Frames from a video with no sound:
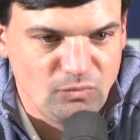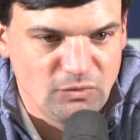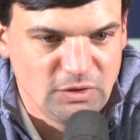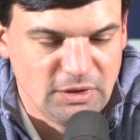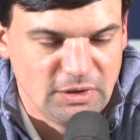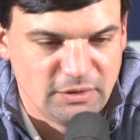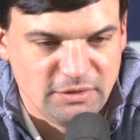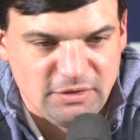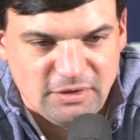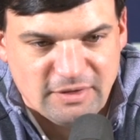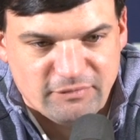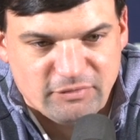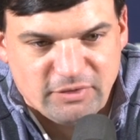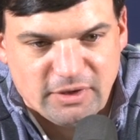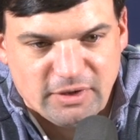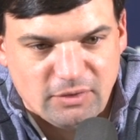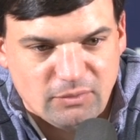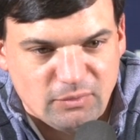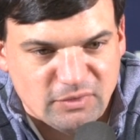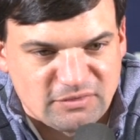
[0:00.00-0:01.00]
You know, you never
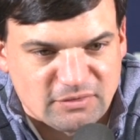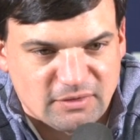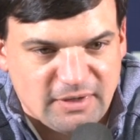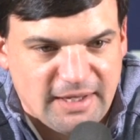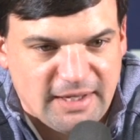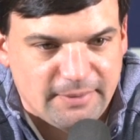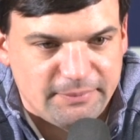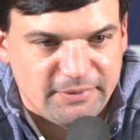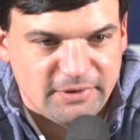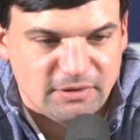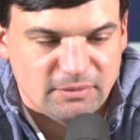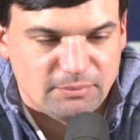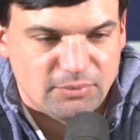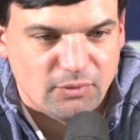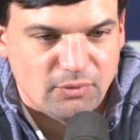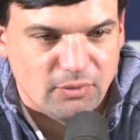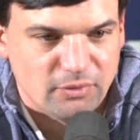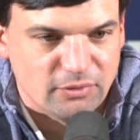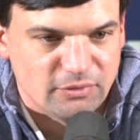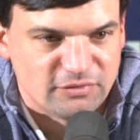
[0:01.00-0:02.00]
know what's going to happen in the
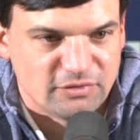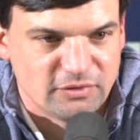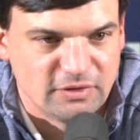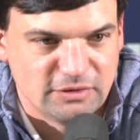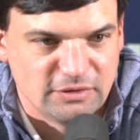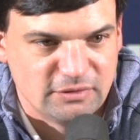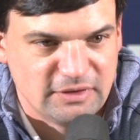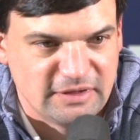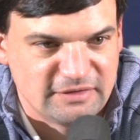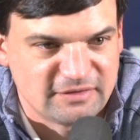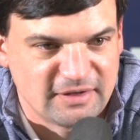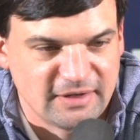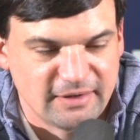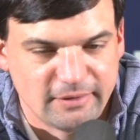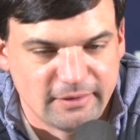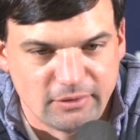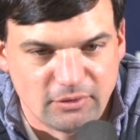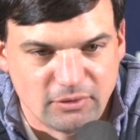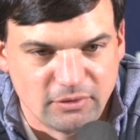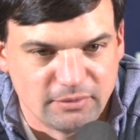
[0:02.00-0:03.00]
portal, so that's
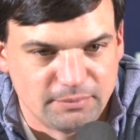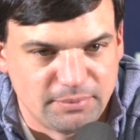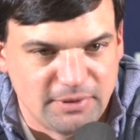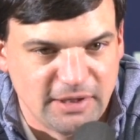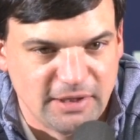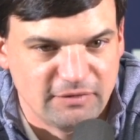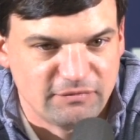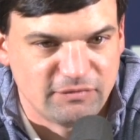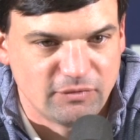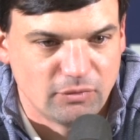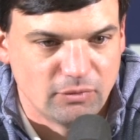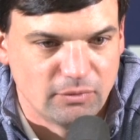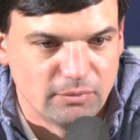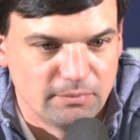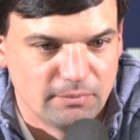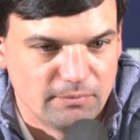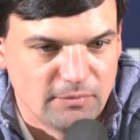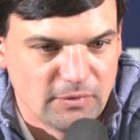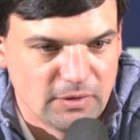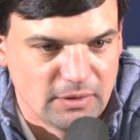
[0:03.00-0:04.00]
kind of hard to plan for,
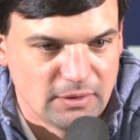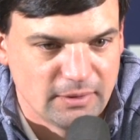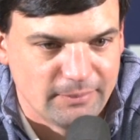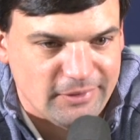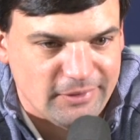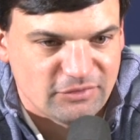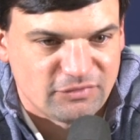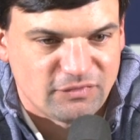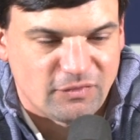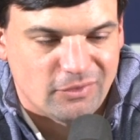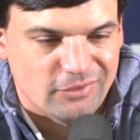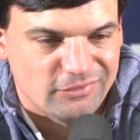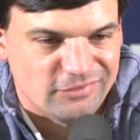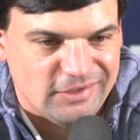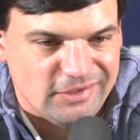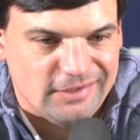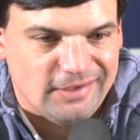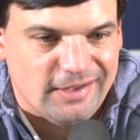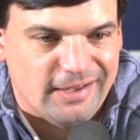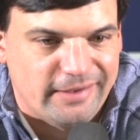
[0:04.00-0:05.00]
I mean, as far as
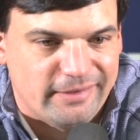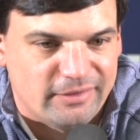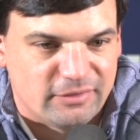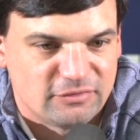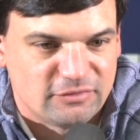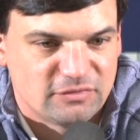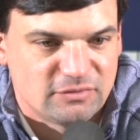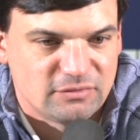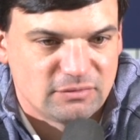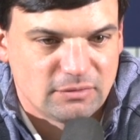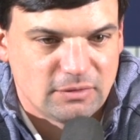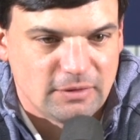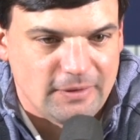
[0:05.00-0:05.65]
in-house.